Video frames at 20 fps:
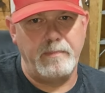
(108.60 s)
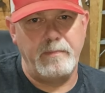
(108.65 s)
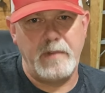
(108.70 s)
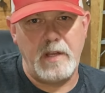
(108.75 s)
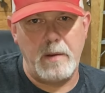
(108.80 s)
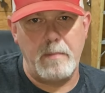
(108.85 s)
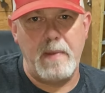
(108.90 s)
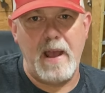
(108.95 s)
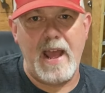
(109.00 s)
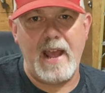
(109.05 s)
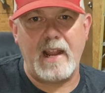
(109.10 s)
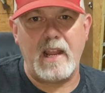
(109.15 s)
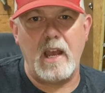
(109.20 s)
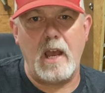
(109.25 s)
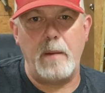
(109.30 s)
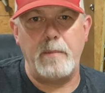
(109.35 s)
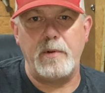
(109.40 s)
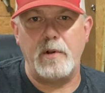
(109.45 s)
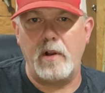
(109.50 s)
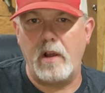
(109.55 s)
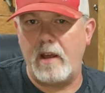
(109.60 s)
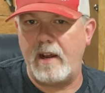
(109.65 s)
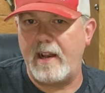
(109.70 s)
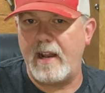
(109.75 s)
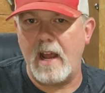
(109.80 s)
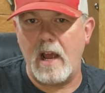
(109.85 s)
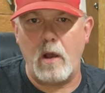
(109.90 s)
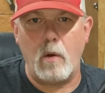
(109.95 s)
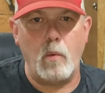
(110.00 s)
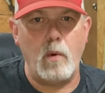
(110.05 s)
you back up, you're hunting
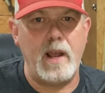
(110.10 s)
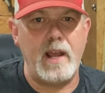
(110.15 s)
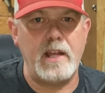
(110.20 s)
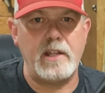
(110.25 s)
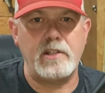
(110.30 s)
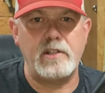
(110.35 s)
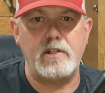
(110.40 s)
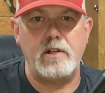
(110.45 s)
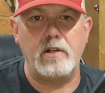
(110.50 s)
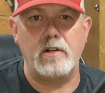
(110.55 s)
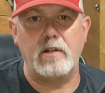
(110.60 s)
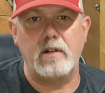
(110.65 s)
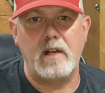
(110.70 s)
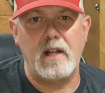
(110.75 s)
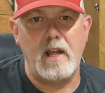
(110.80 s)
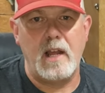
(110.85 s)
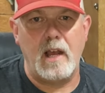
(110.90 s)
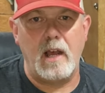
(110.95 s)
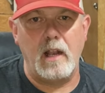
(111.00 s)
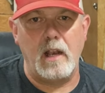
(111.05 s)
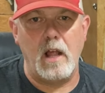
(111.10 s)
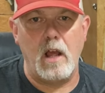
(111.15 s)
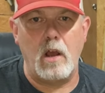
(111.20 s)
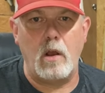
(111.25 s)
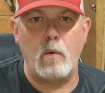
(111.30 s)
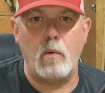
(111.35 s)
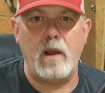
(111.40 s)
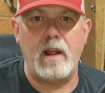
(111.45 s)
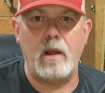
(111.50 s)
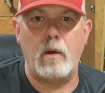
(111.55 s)
out west, you're a
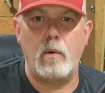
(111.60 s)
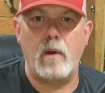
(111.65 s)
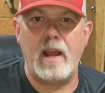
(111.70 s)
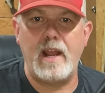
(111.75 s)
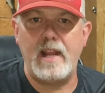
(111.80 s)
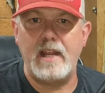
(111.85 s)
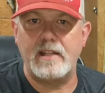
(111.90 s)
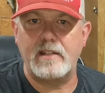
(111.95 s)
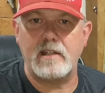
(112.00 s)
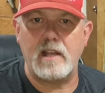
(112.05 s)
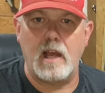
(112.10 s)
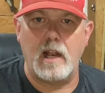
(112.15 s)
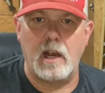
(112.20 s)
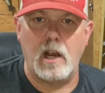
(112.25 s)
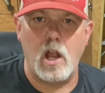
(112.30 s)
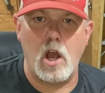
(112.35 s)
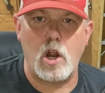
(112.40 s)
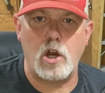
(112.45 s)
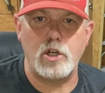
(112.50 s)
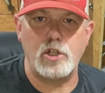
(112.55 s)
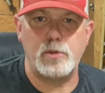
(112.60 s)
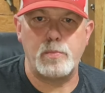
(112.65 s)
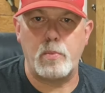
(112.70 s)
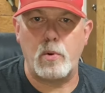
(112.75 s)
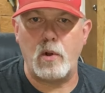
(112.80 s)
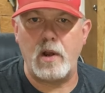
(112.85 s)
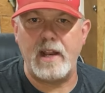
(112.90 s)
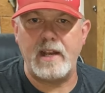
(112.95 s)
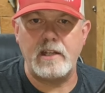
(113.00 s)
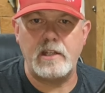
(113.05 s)
long way away. It's got large
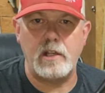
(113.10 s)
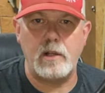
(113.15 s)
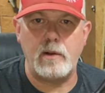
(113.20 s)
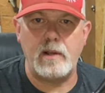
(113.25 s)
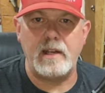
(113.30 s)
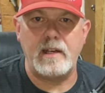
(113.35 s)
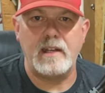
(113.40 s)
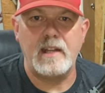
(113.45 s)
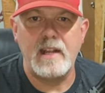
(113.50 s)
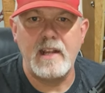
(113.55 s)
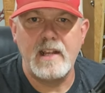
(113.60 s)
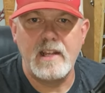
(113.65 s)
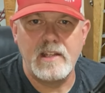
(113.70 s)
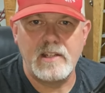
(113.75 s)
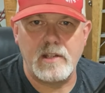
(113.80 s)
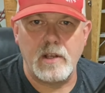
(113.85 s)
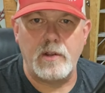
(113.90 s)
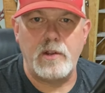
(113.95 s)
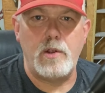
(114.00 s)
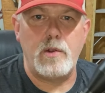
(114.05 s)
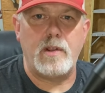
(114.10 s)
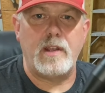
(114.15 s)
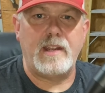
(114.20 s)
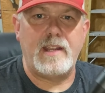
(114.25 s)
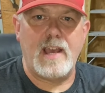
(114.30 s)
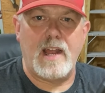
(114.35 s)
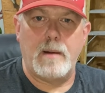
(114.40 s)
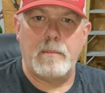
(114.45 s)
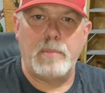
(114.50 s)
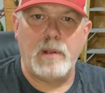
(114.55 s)
print to it, so you can
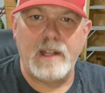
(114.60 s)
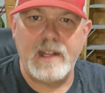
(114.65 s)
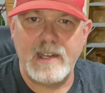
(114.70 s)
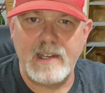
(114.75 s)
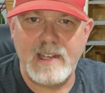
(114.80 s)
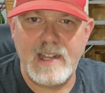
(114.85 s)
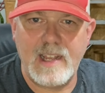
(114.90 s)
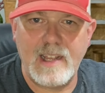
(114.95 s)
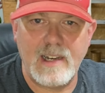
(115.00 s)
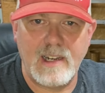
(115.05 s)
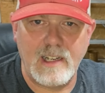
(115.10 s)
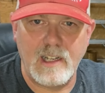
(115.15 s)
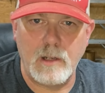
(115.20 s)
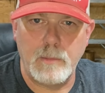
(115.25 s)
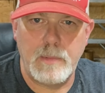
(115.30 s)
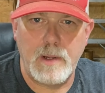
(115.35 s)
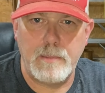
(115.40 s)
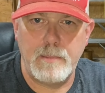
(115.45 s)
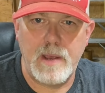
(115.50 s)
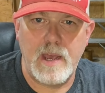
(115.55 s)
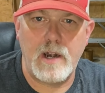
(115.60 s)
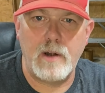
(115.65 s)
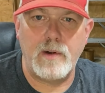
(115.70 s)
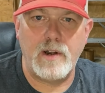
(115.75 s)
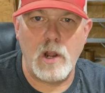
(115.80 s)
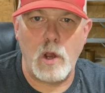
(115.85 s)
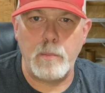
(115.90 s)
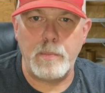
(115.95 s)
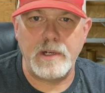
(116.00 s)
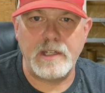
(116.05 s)
kind of blend in a little bit better
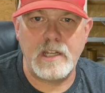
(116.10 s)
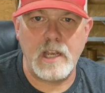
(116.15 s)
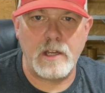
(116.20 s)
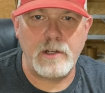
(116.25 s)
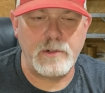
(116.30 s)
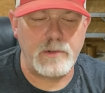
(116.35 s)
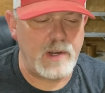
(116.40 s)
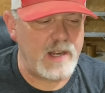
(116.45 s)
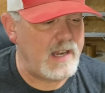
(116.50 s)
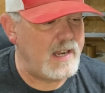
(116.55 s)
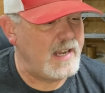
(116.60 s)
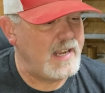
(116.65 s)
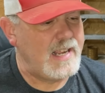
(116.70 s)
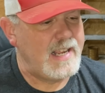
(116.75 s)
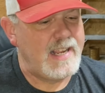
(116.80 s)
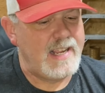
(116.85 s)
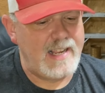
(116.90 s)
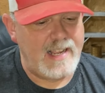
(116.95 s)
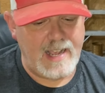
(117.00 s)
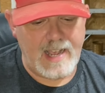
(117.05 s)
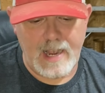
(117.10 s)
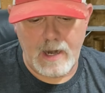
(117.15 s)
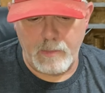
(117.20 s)
in open country. I